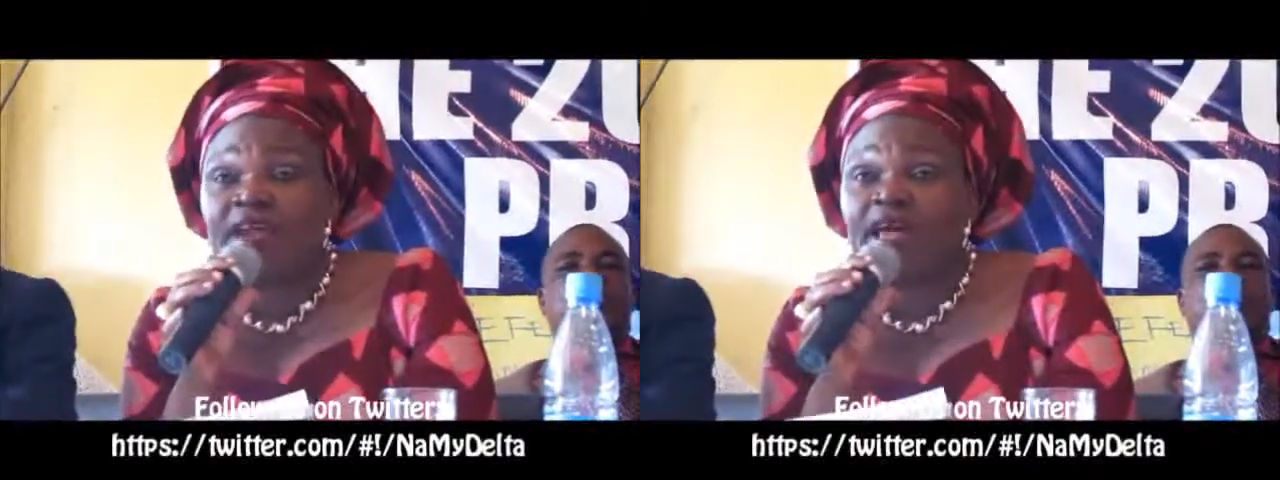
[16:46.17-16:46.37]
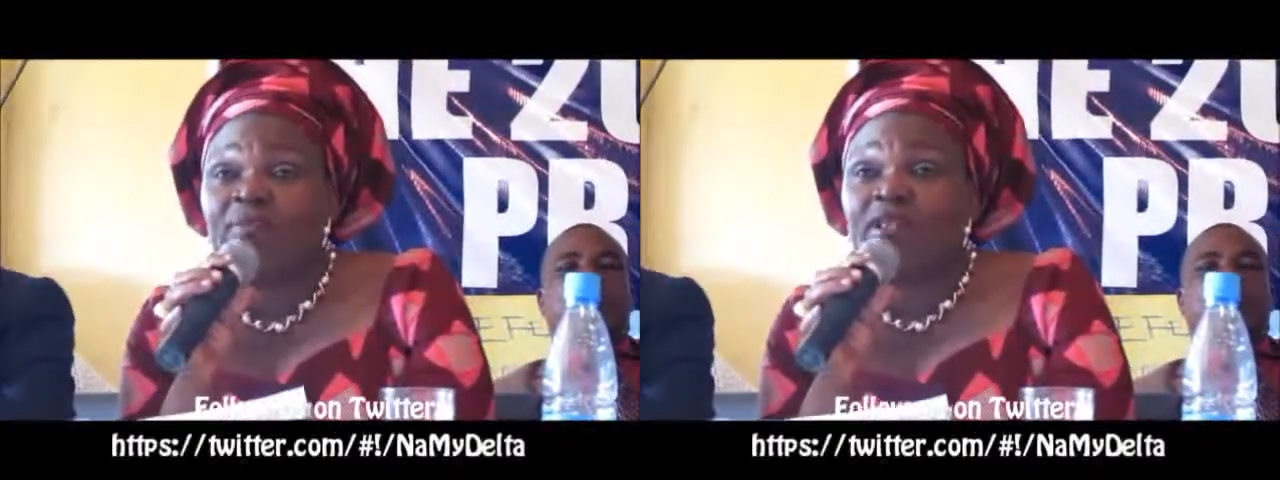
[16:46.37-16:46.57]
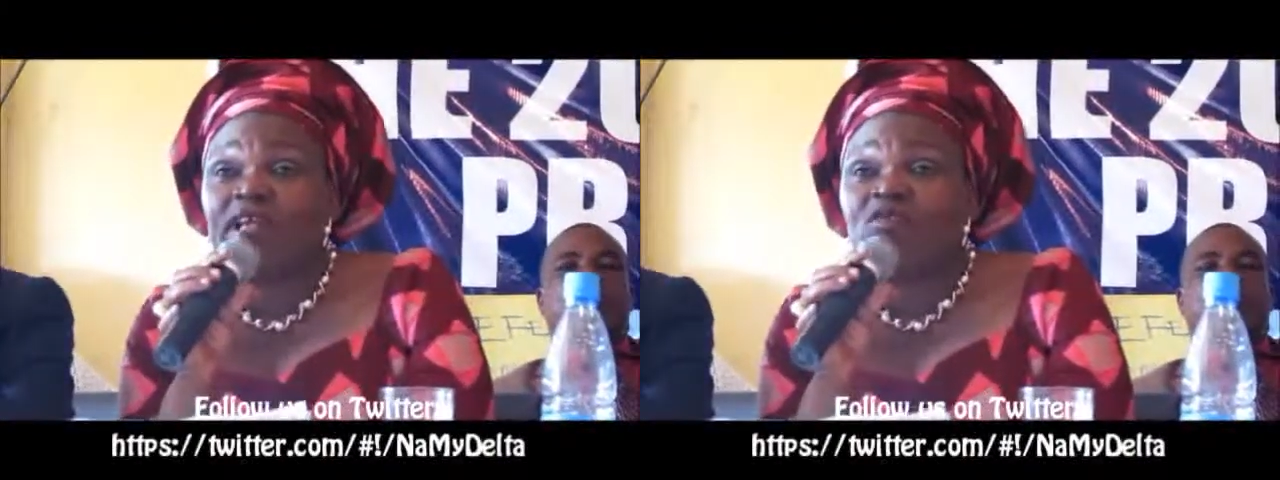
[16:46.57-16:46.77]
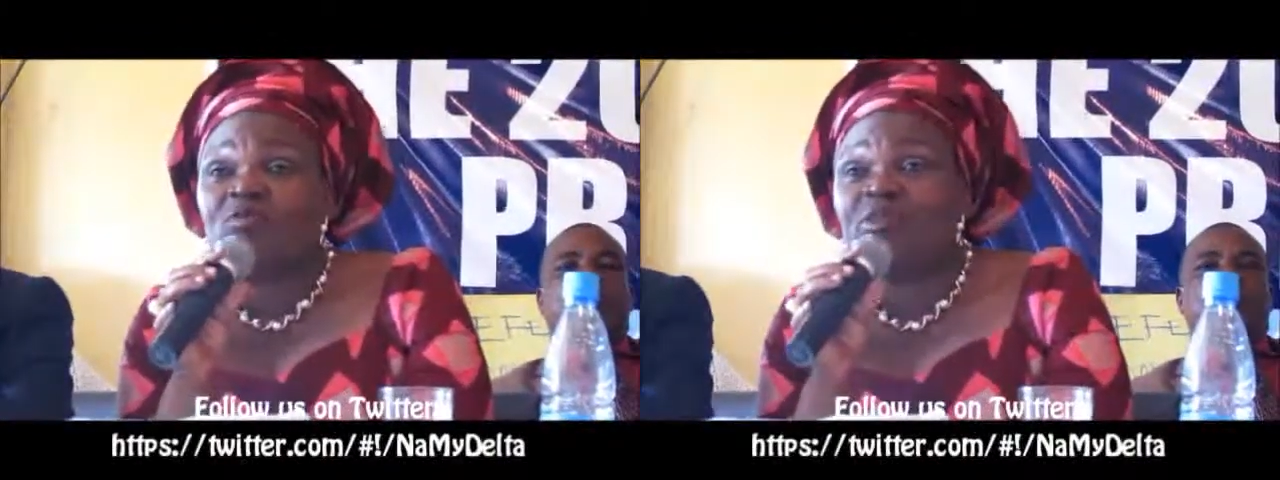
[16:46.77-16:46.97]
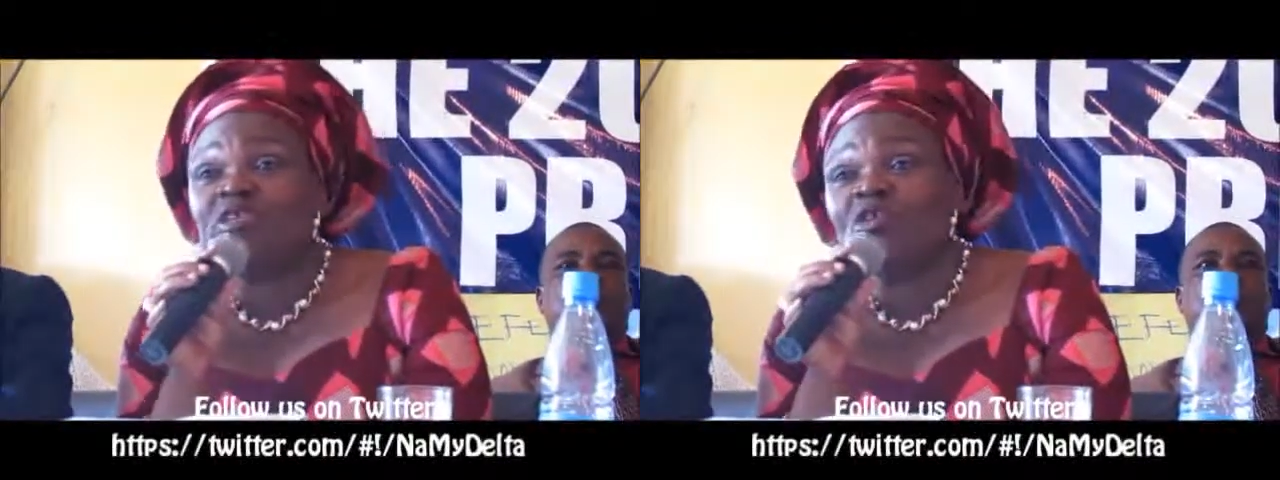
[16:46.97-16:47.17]
very happy that
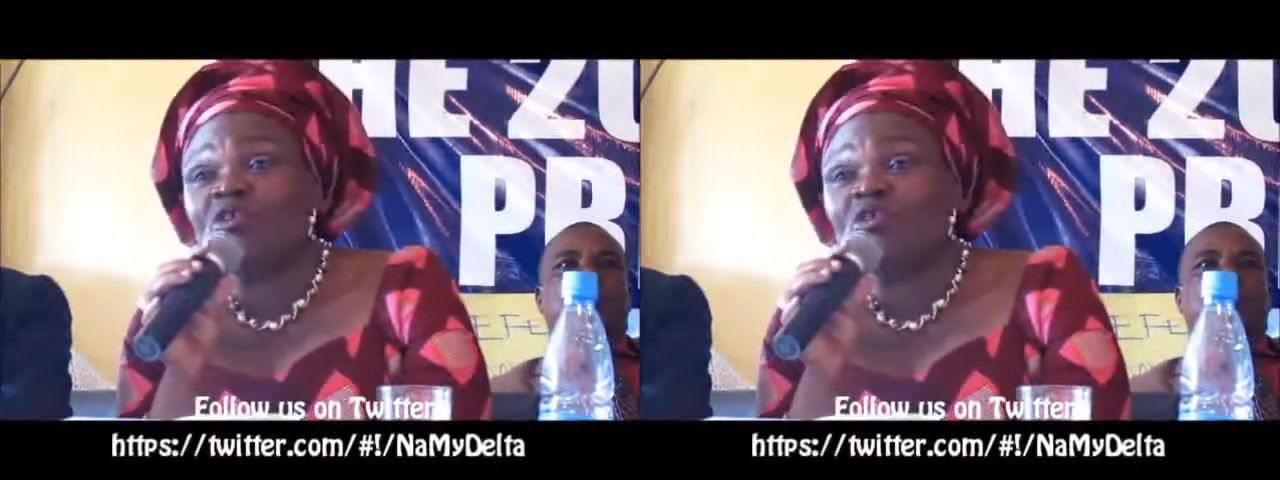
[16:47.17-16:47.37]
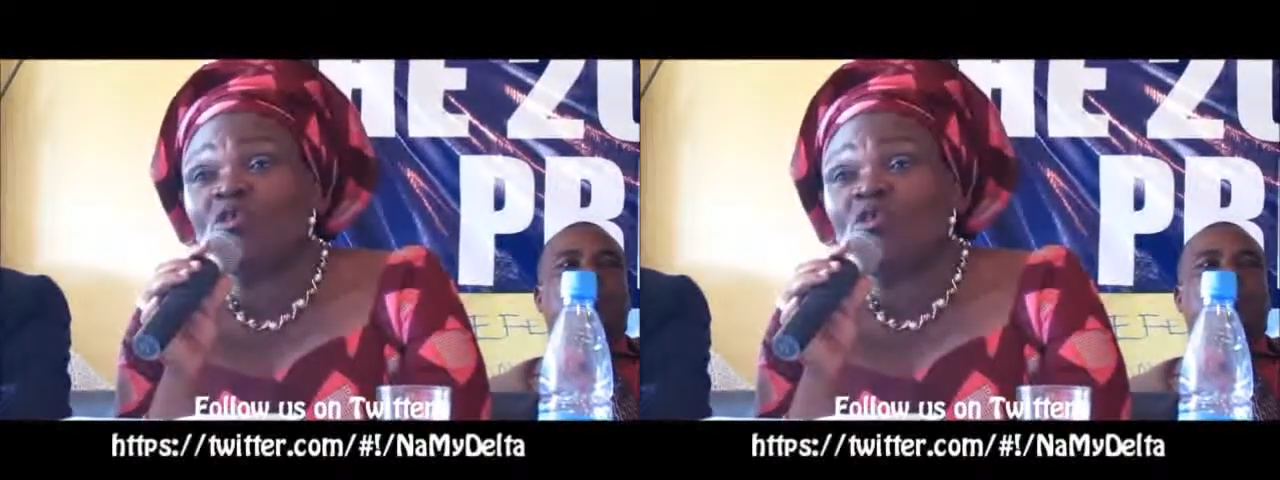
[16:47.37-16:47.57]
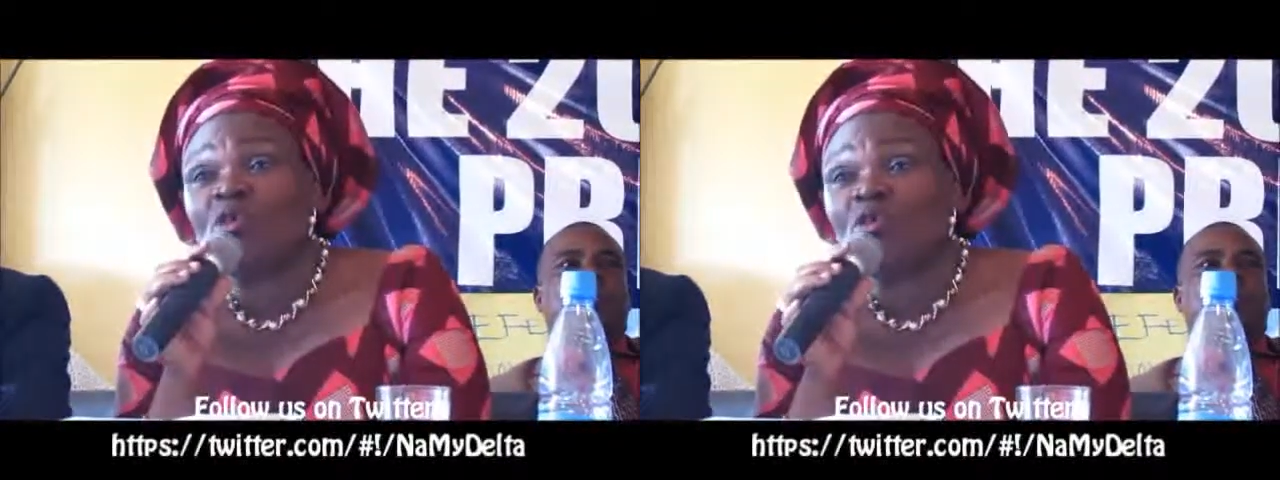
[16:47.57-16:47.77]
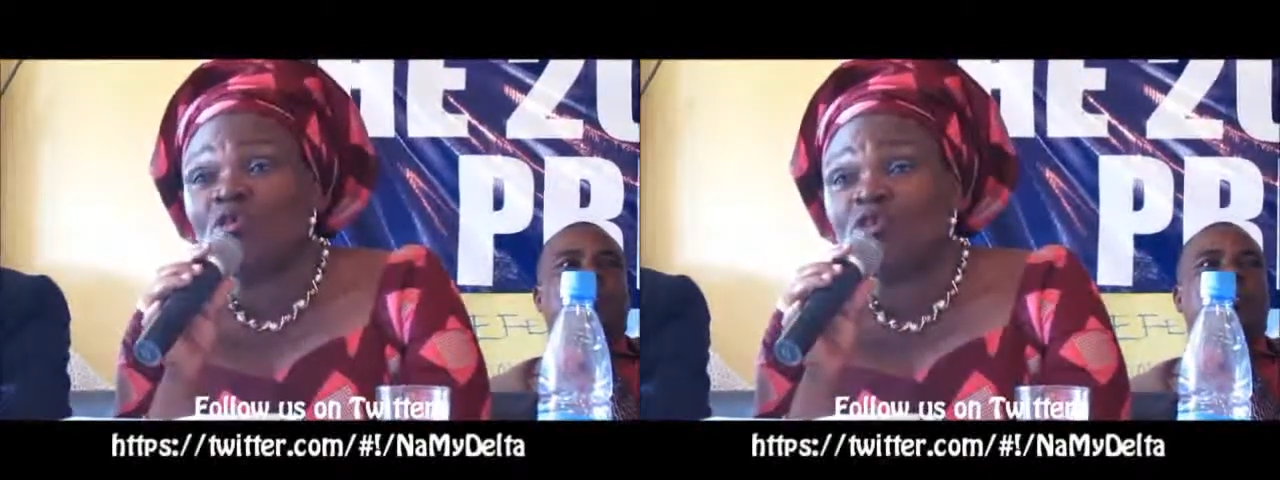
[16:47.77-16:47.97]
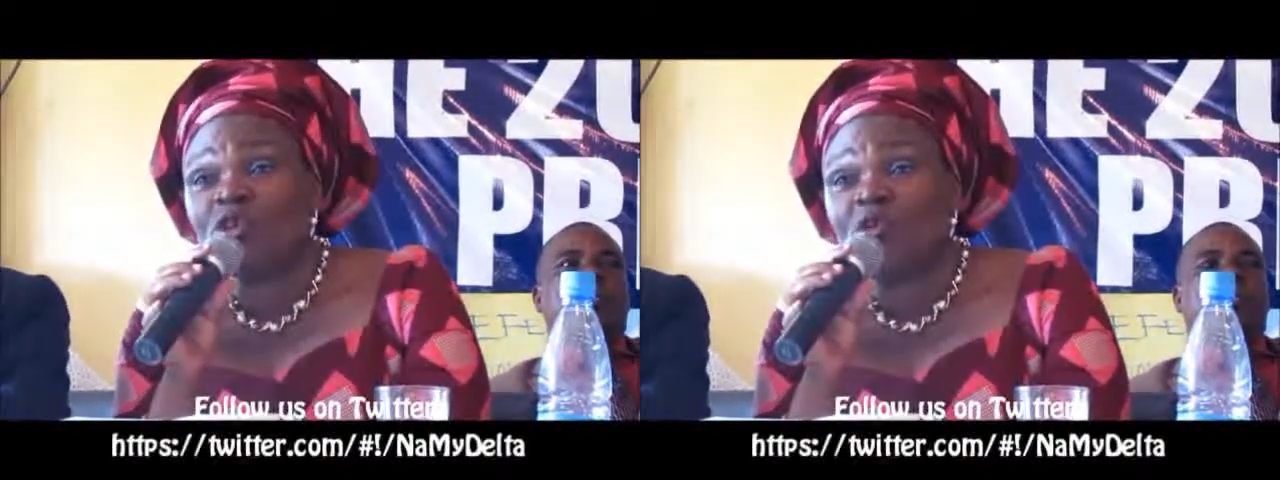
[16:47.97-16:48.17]
you mentioned
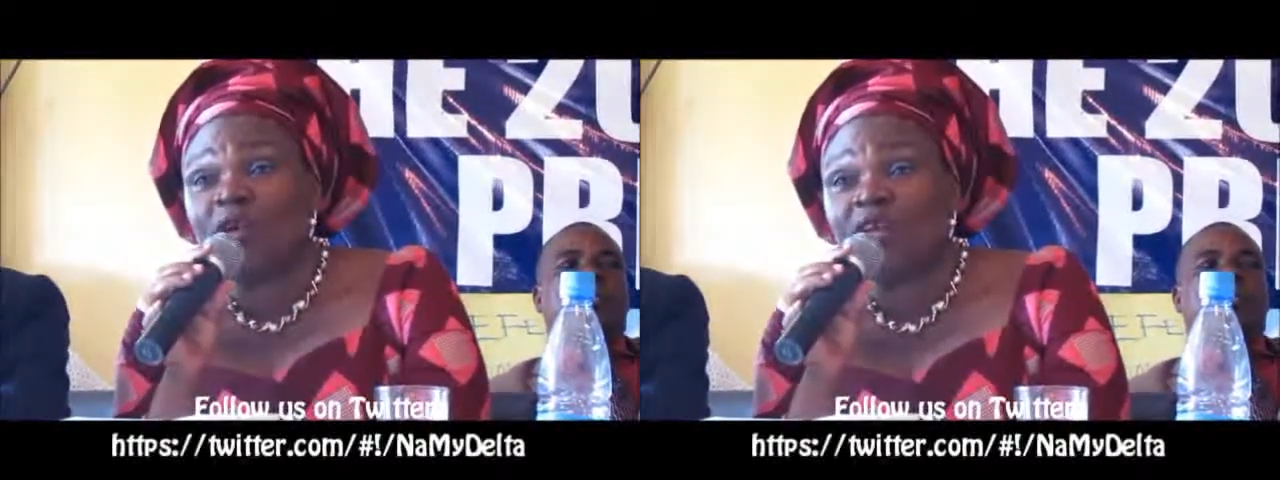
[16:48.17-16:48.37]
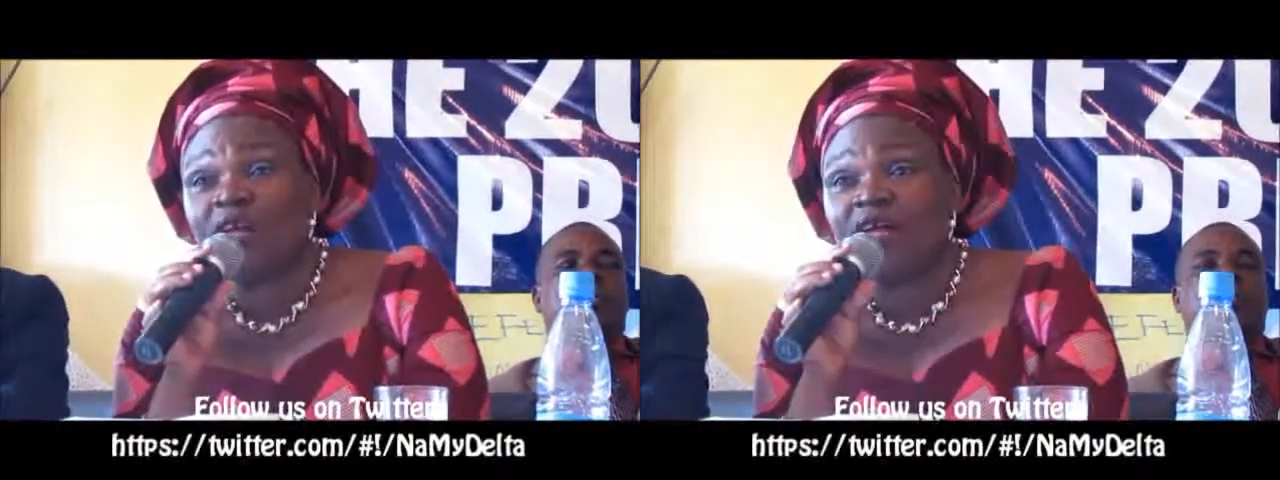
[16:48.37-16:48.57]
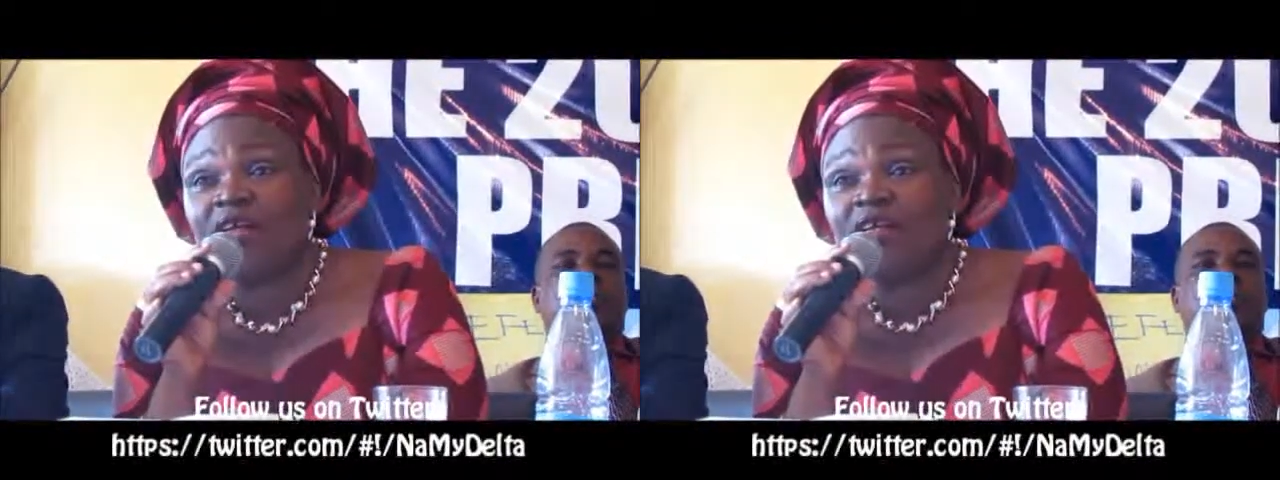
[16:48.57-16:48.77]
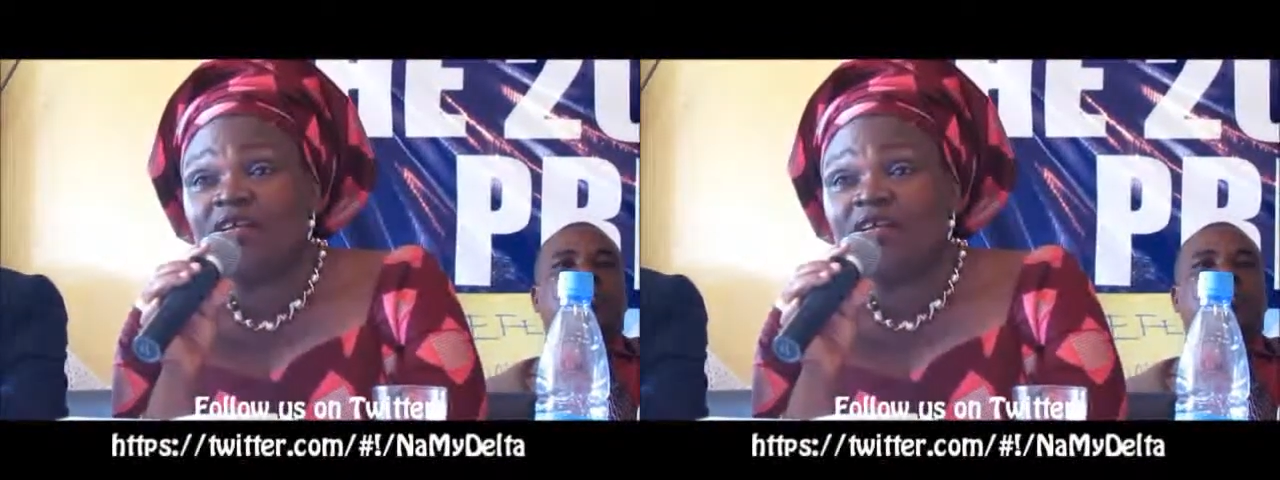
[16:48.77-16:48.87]
Efekhoda.